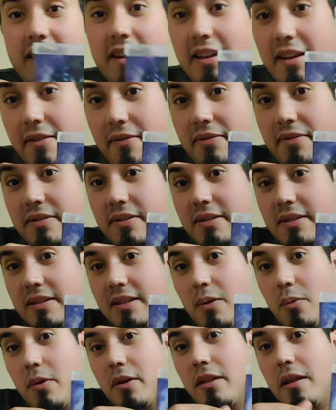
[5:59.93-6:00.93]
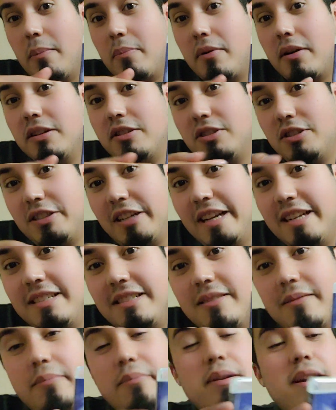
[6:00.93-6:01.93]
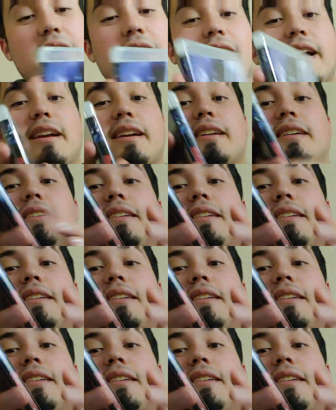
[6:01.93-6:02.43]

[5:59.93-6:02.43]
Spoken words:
Lives. The one that brought Jason back.